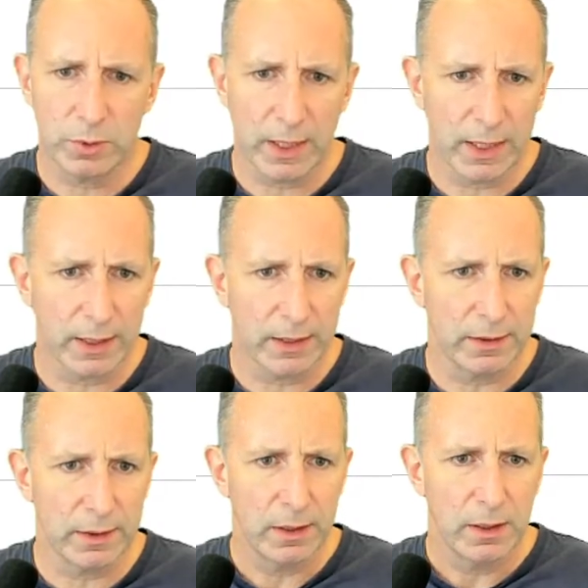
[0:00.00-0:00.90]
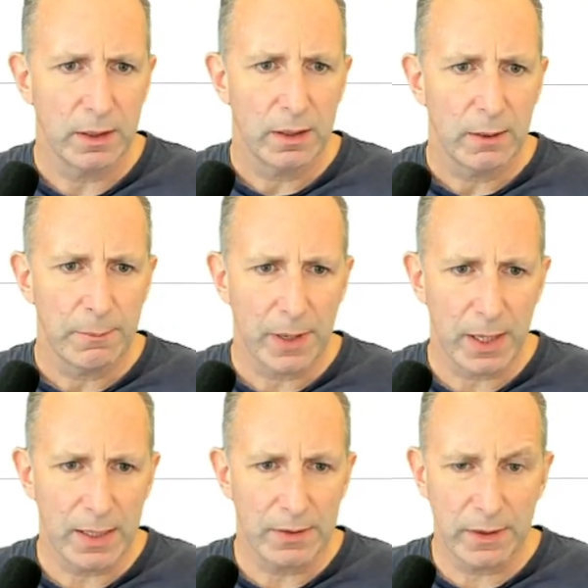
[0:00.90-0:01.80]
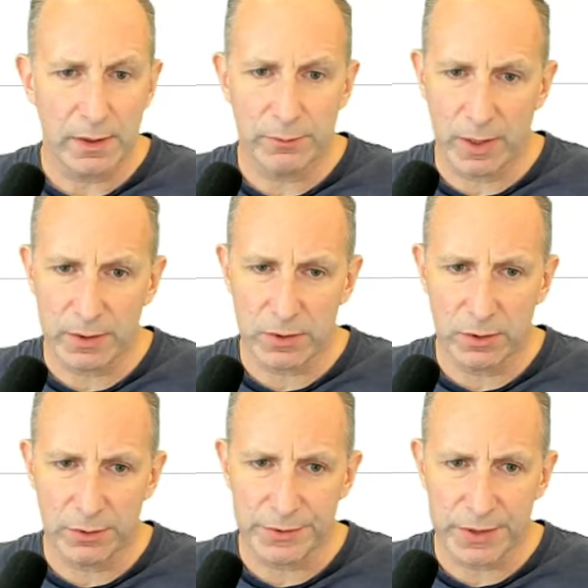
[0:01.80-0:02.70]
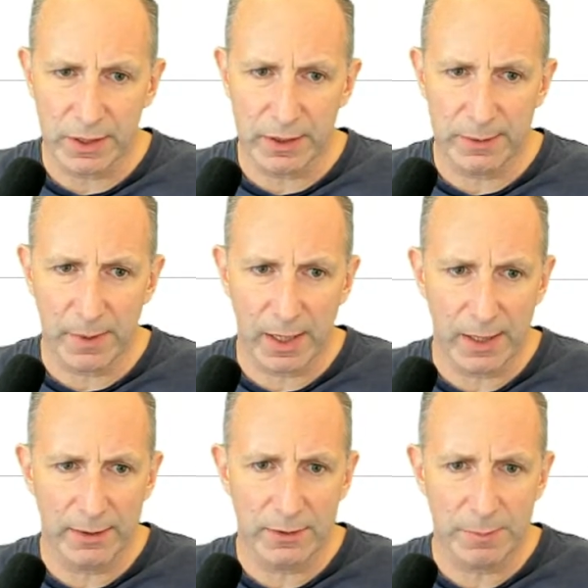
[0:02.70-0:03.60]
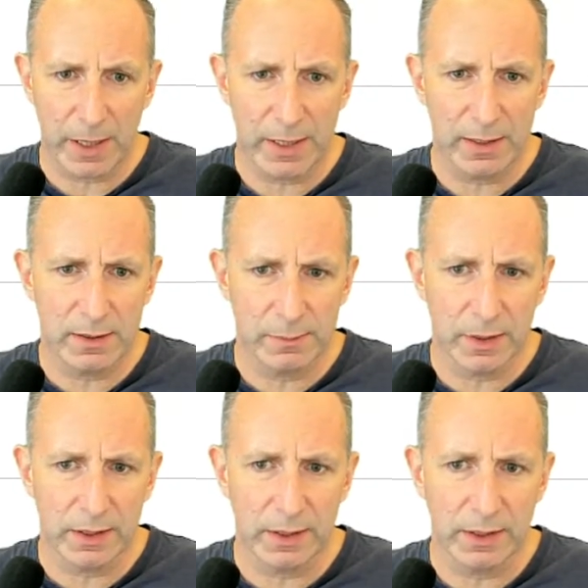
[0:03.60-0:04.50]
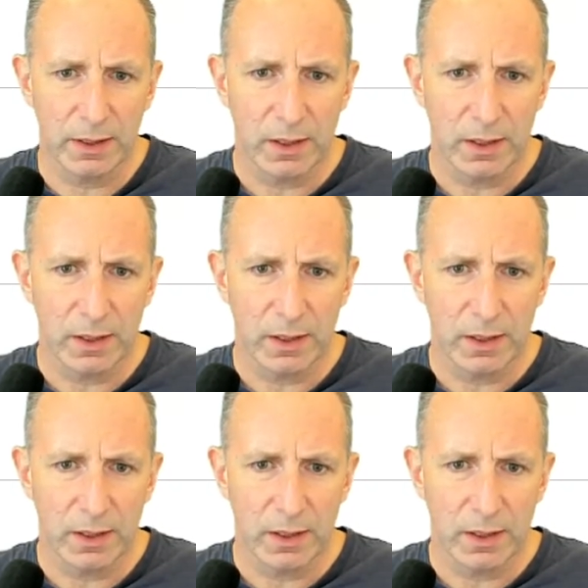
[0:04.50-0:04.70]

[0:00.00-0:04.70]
can pay their rent on time and pay the money